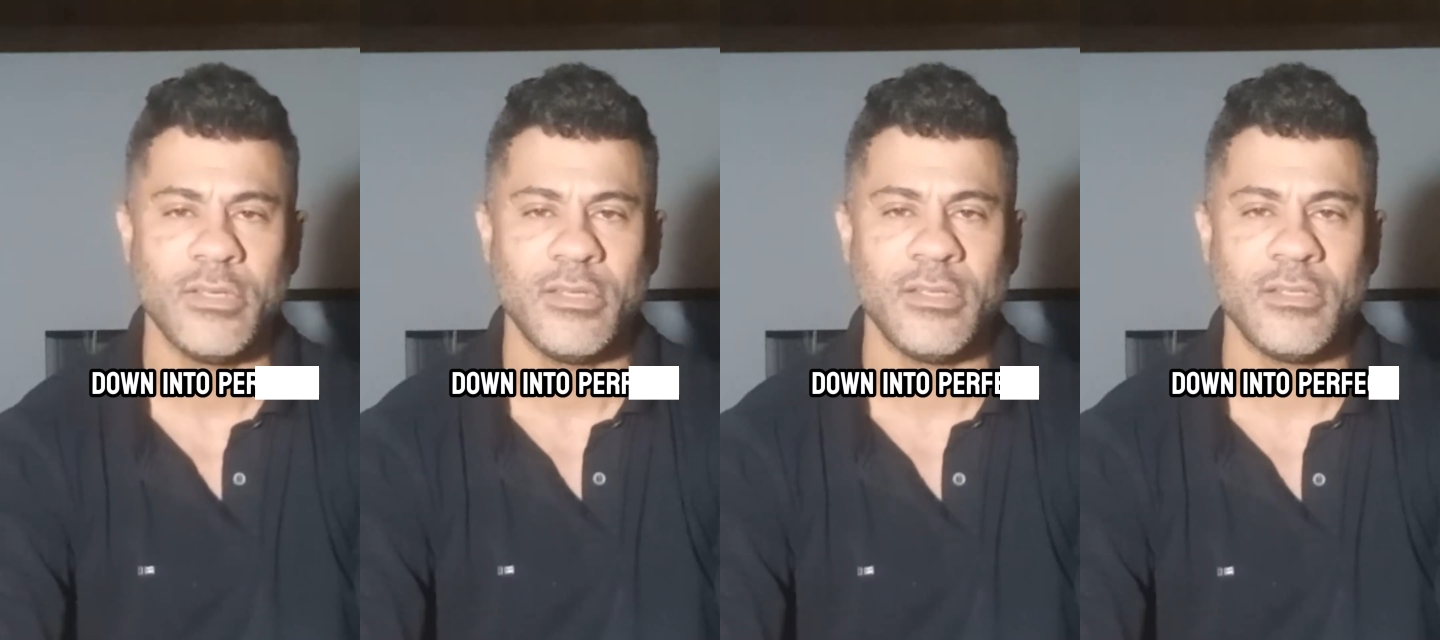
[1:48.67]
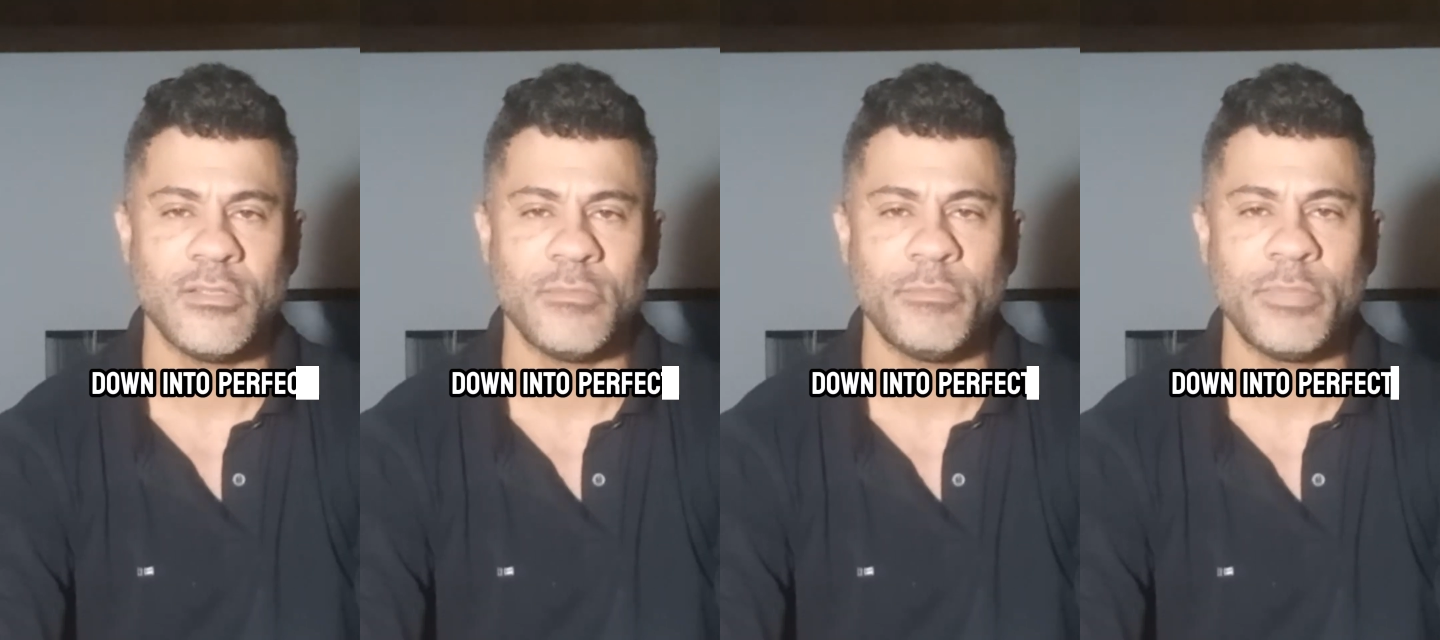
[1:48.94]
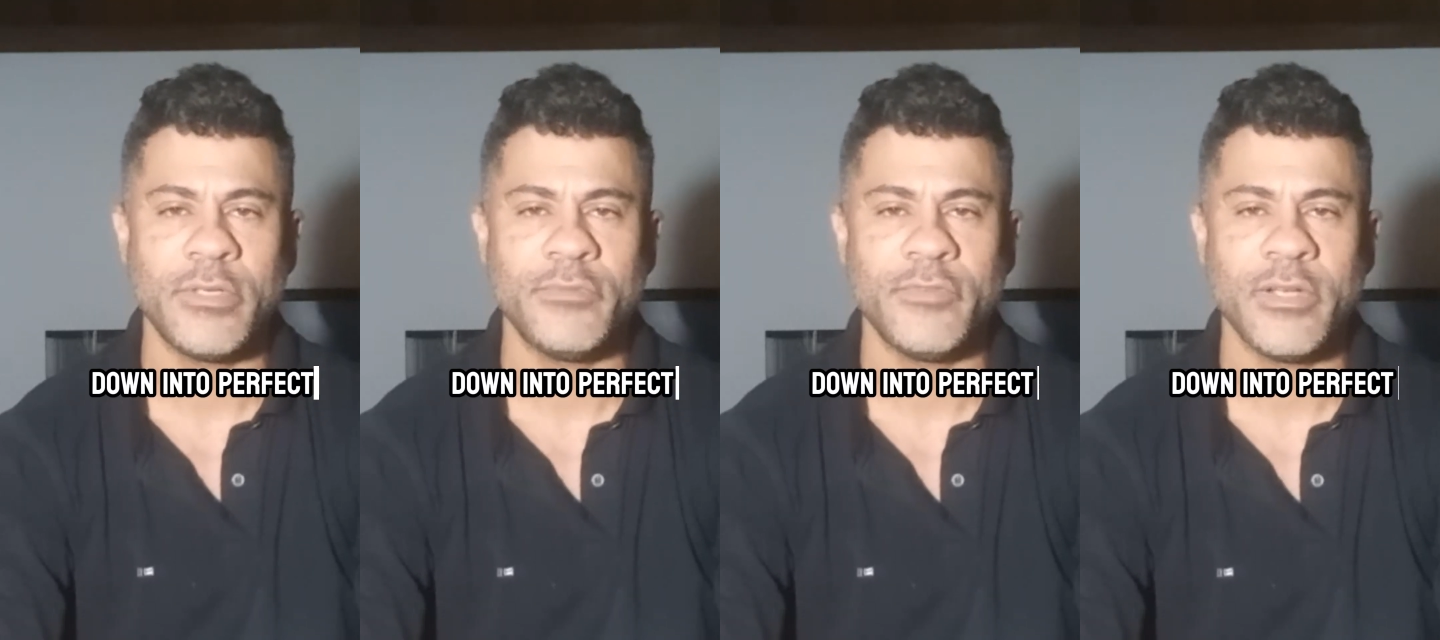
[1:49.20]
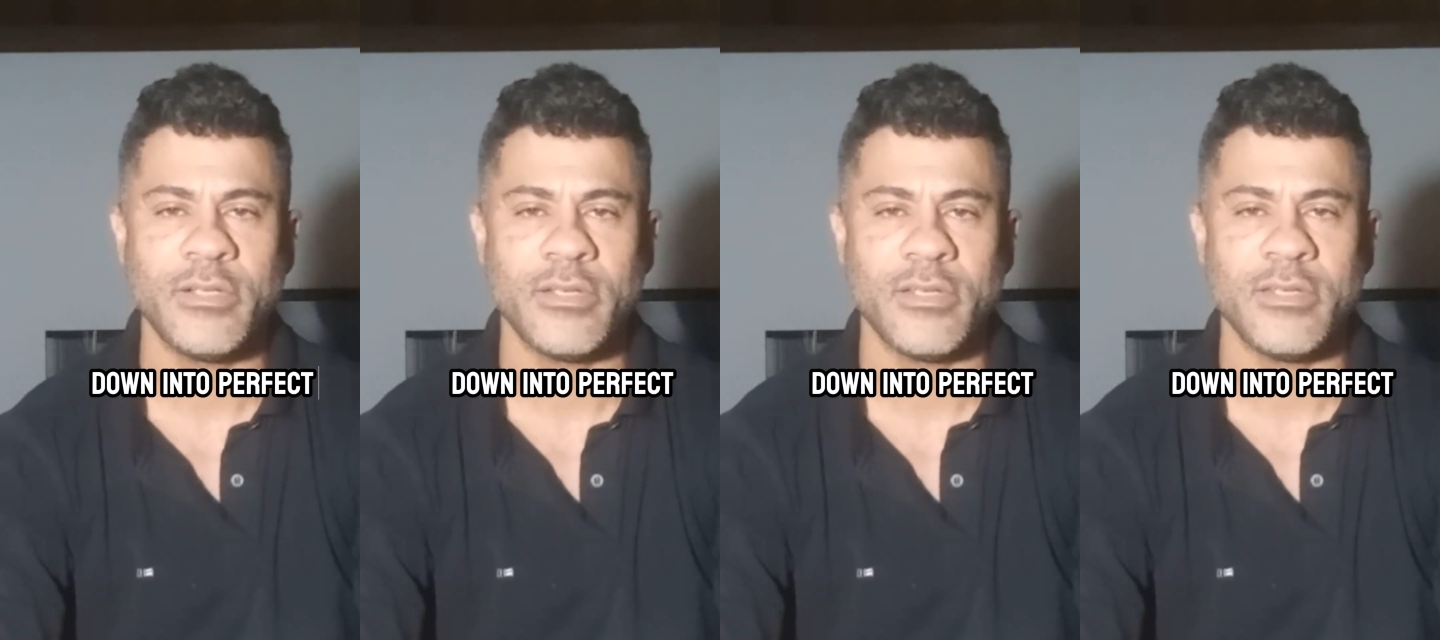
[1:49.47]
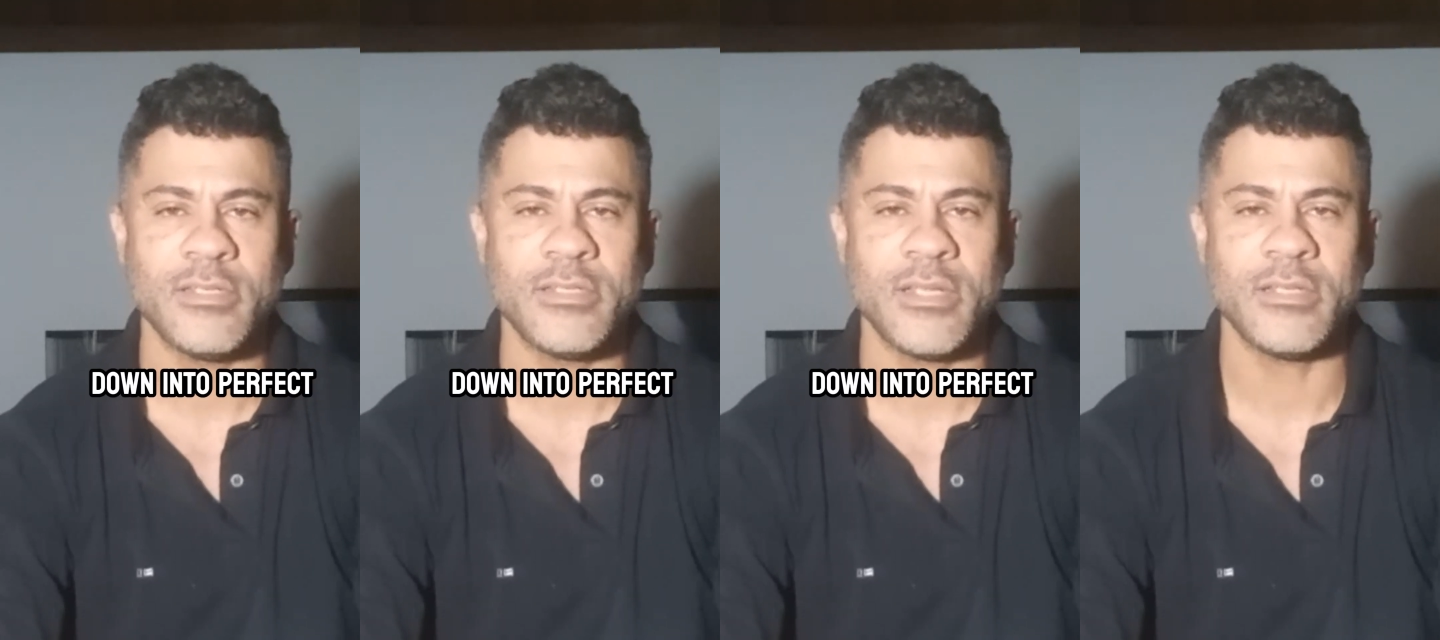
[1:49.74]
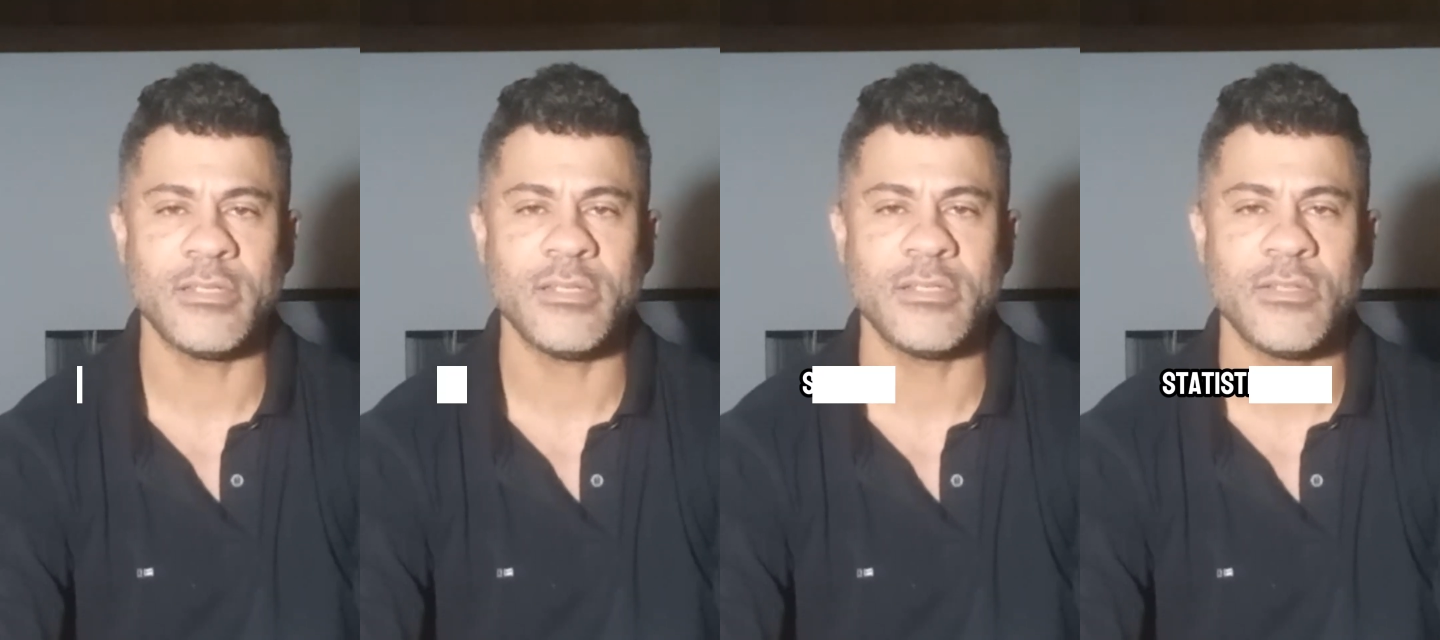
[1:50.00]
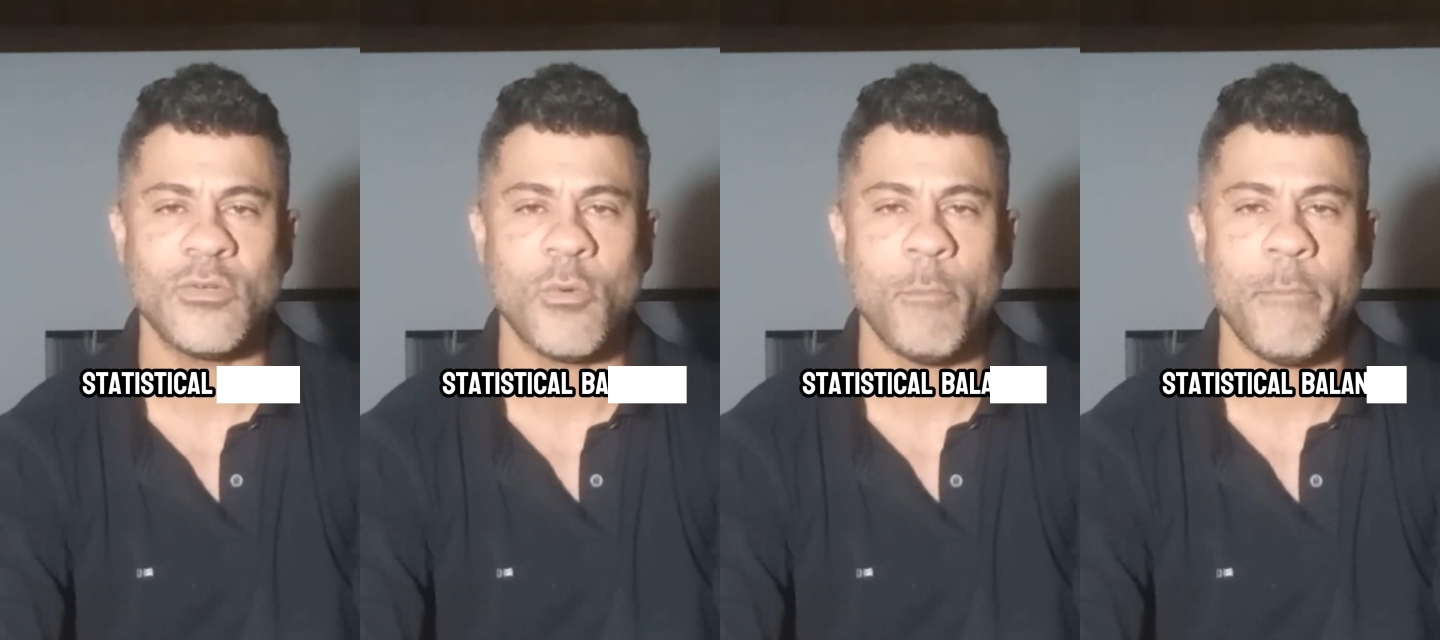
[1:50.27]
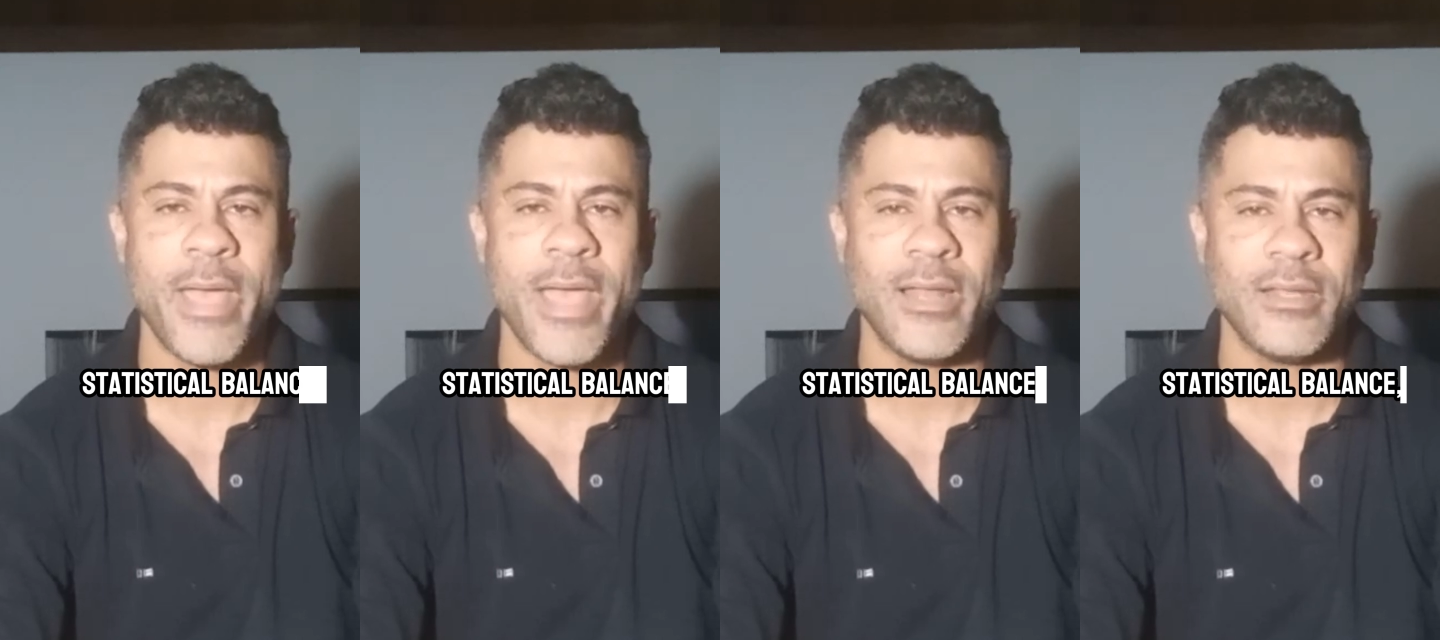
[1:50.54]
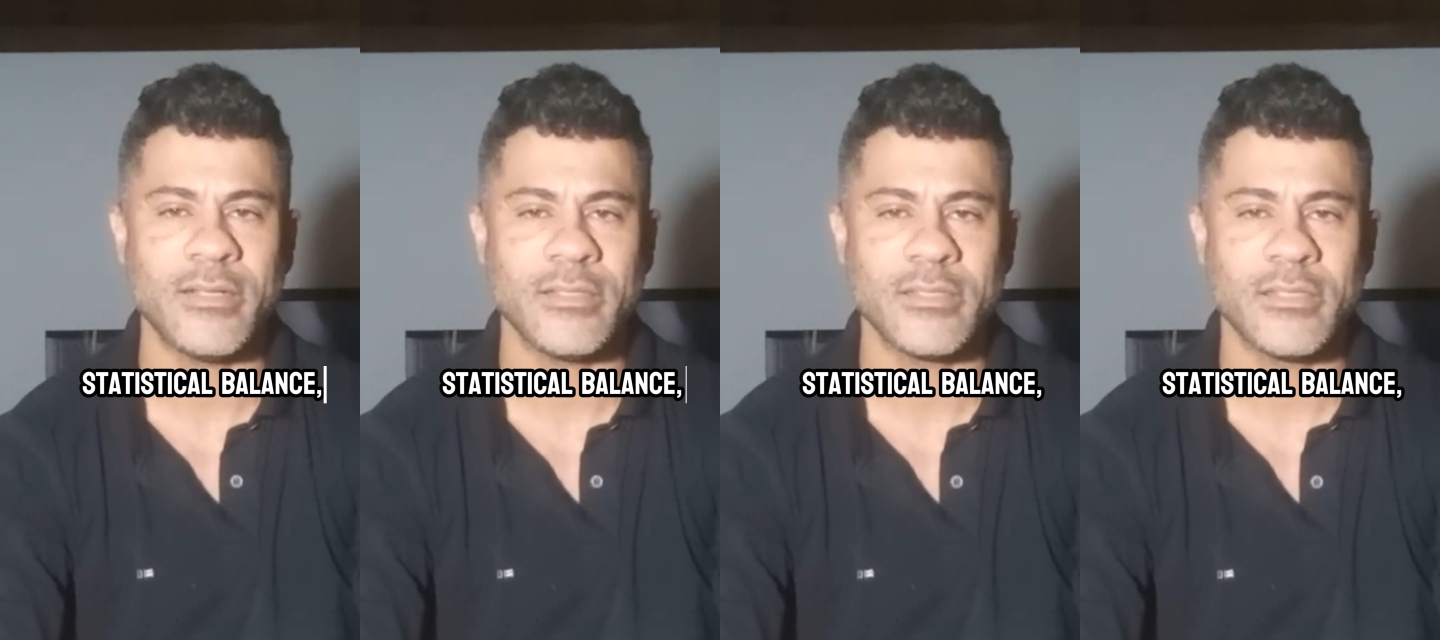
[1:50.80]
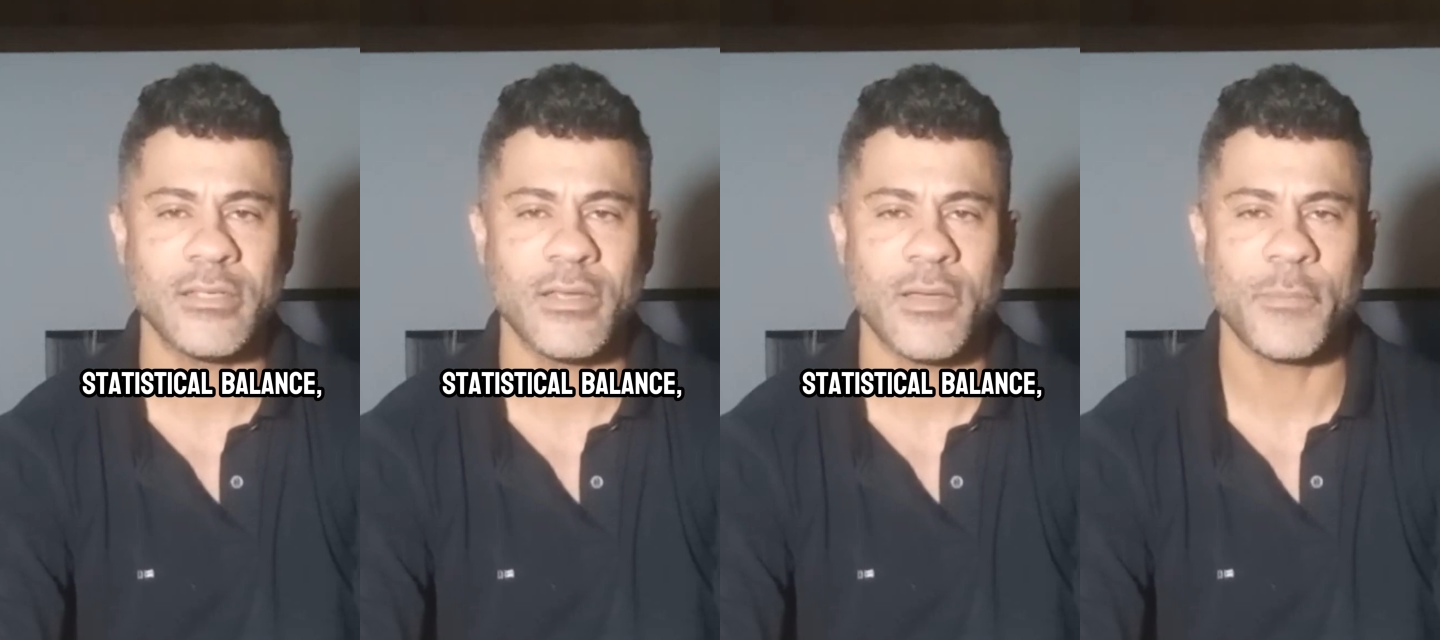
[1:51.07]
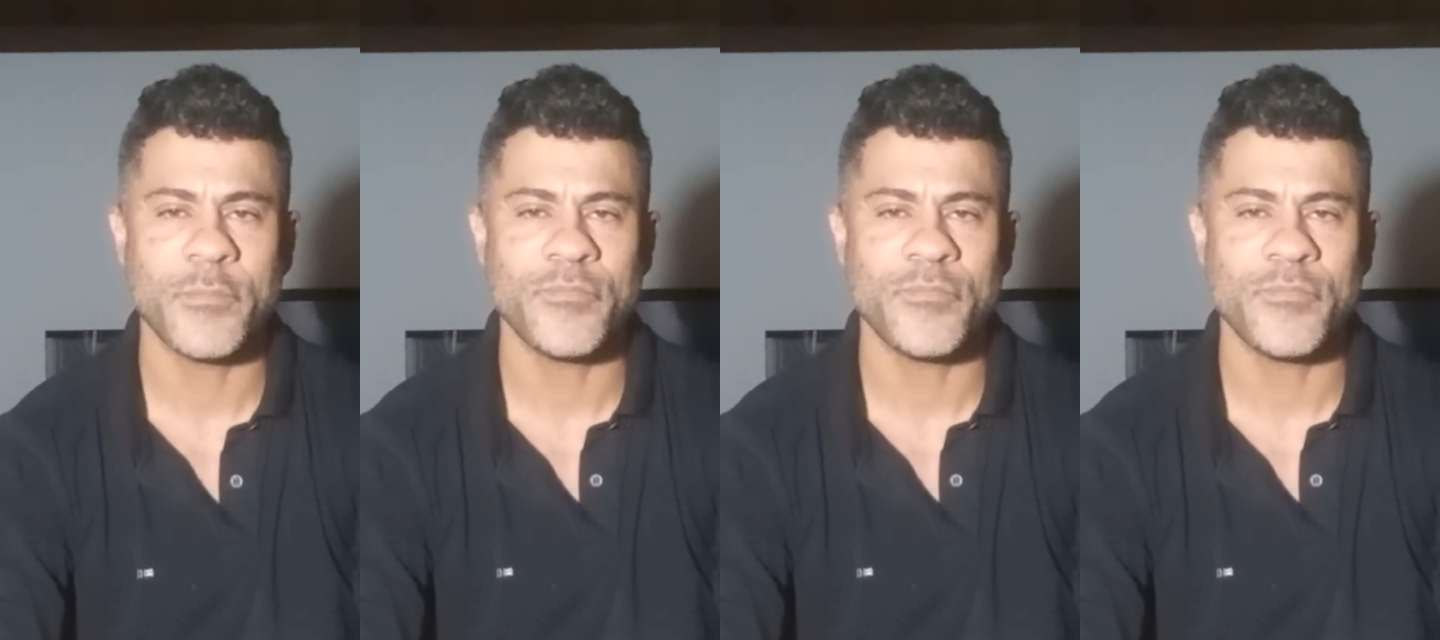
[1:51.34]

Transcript: into perfect statistical balance,